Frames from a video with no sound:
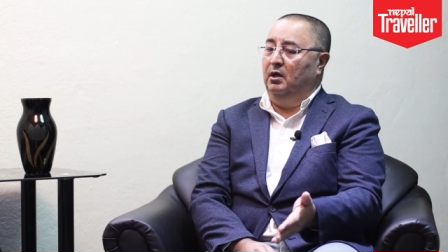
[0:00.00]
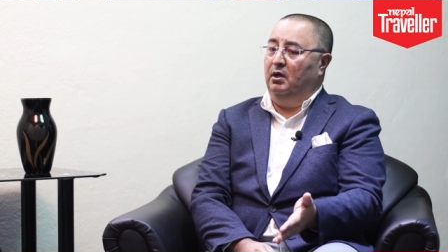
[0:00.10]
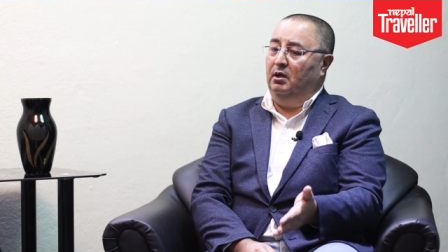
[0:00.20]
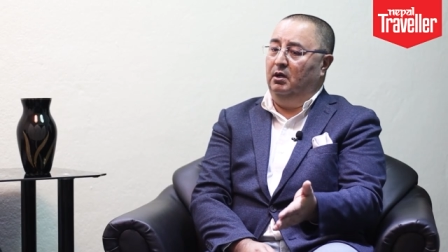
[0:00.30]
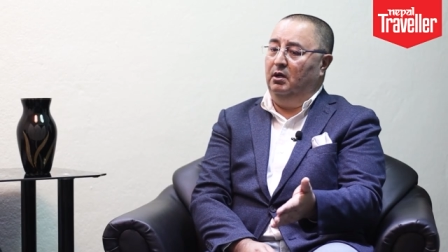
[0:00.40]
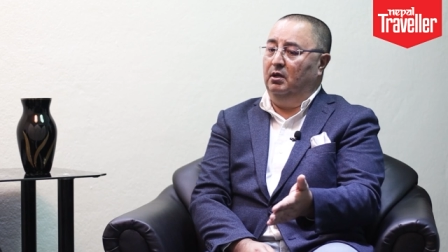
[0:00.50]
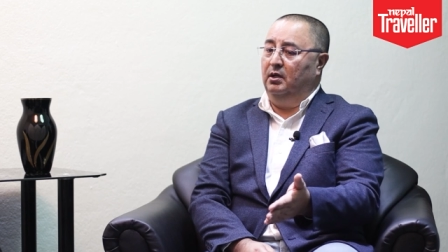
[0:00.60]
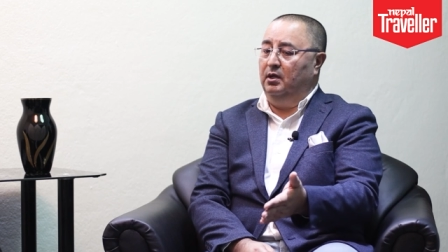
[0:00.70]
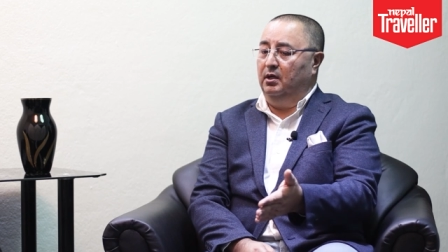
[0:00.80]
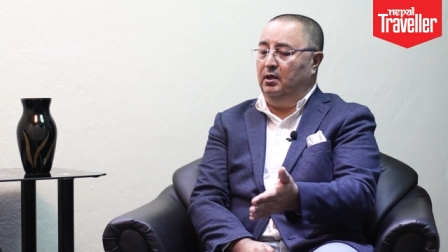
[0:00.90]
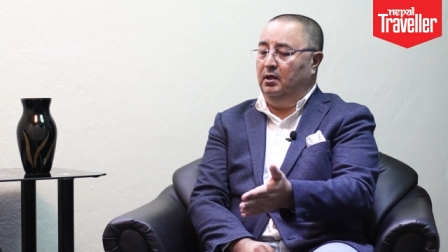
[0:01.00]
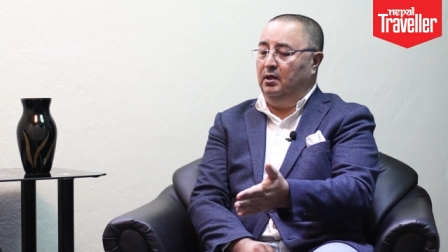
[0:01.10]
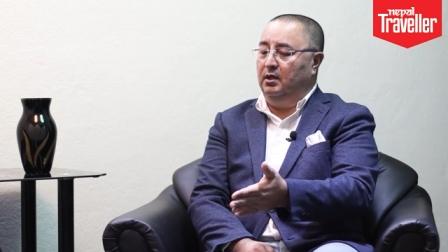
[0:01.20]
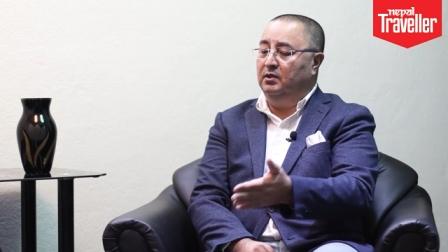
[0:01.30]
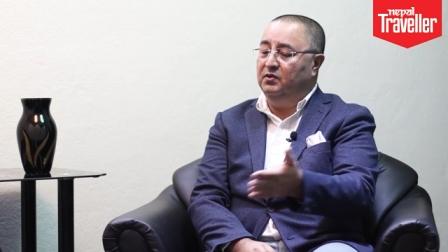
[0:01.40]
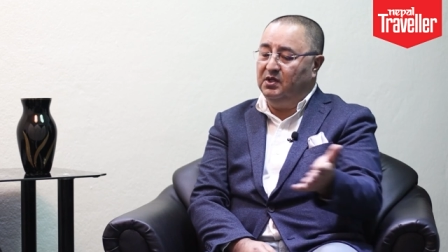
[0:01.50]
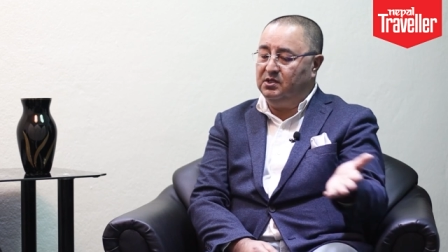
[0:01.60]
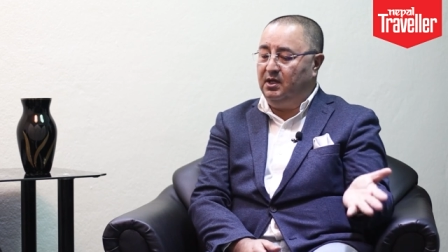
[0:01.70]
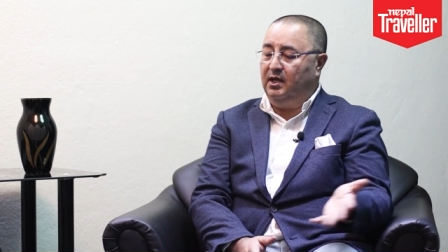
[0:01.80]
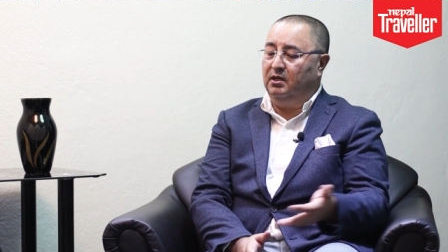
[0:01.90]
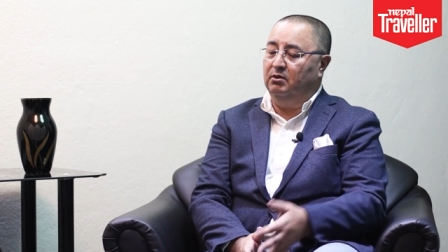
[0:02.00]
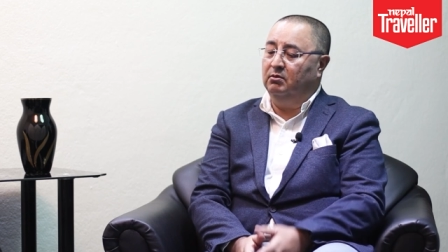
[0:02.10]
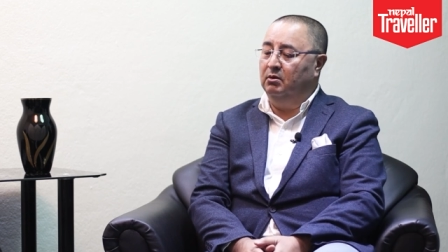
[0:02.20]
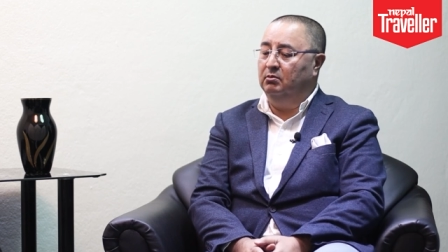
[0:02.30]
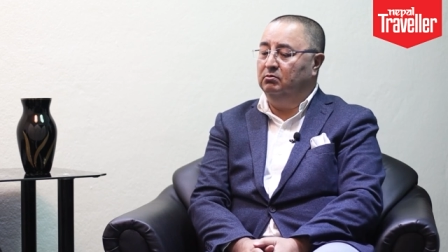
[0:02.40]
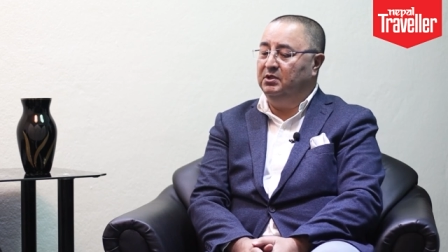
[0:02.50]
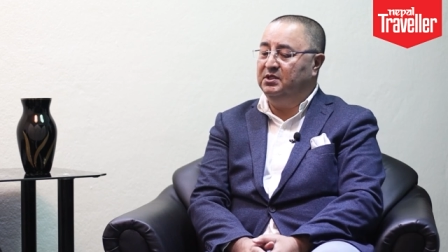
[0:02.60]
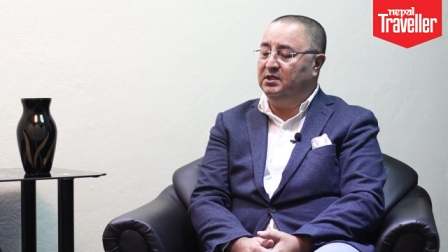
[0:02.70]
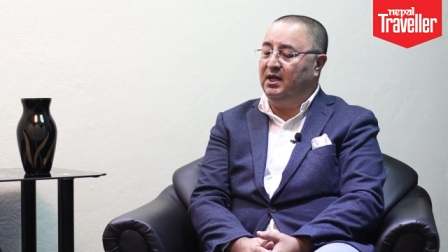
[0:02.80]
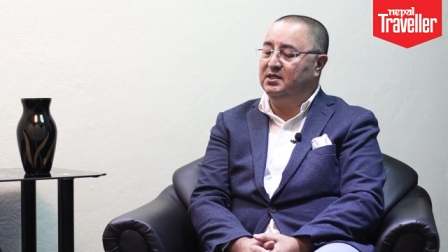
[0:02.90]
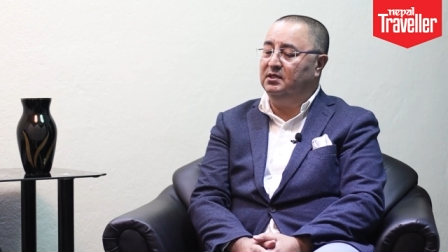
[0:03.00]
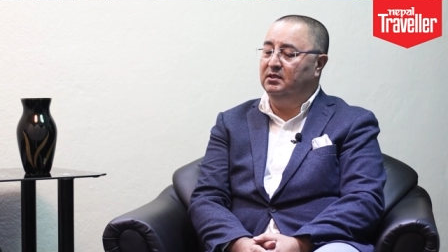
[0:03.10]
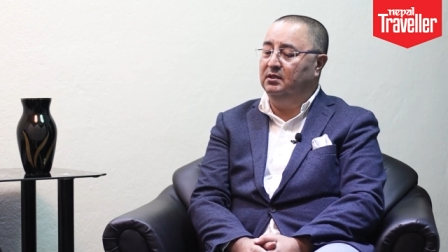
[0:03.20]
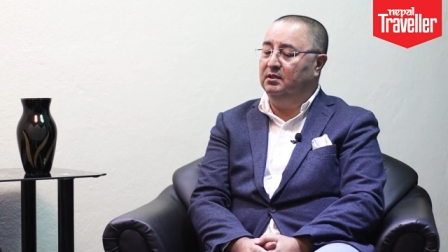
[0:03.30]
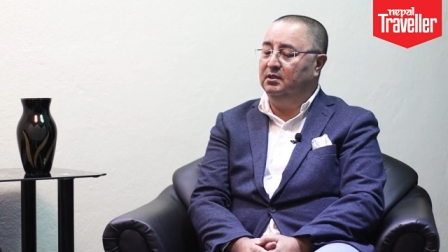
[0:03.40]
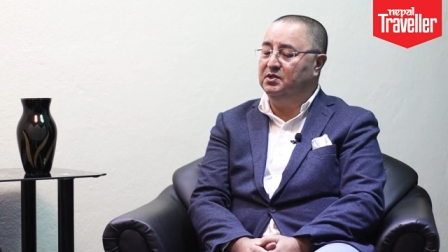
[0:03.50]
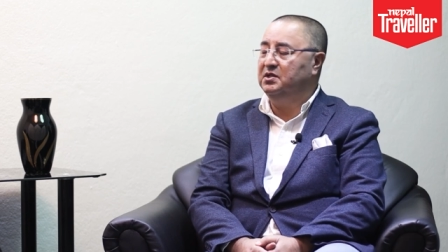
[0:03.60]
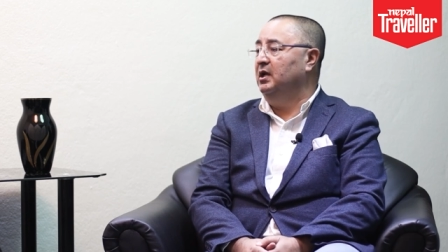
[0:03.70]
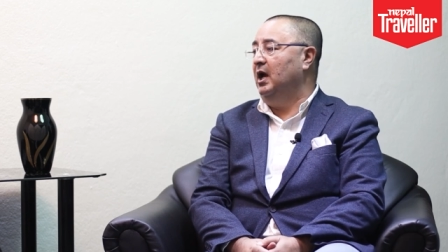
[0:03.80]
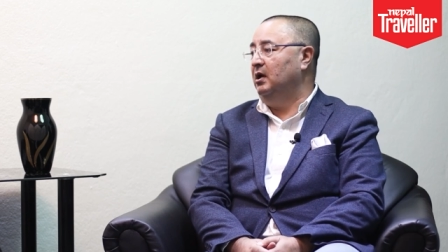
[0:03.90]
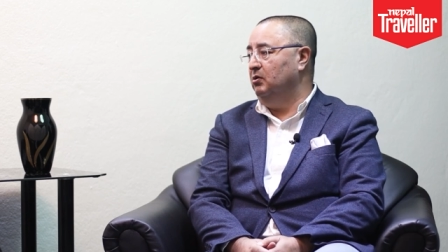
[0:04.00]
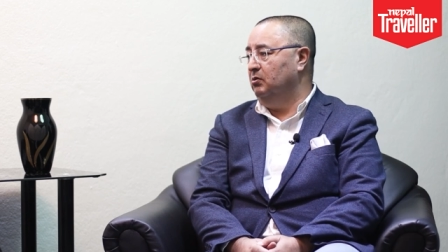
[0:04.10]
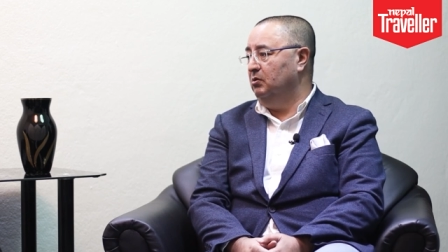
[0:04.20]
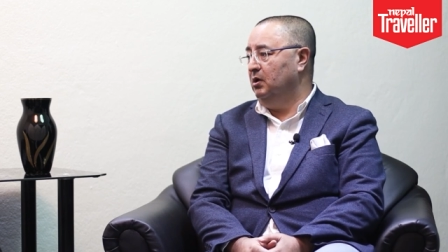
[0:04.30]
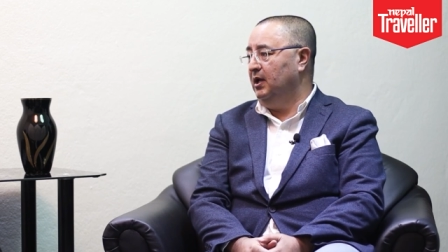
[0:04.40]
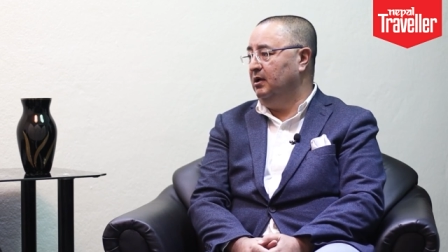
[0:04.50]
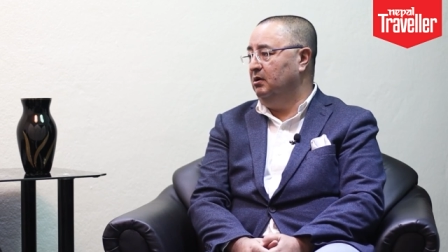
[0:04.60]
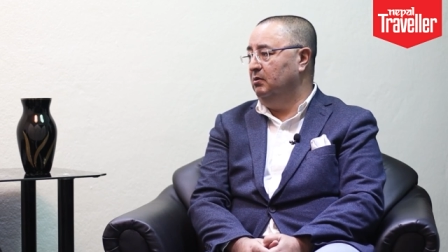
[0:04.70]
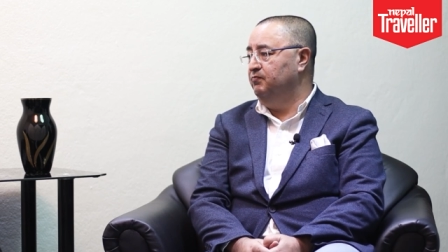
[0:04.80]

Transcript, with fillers: Uh, in this like you know international scenario, like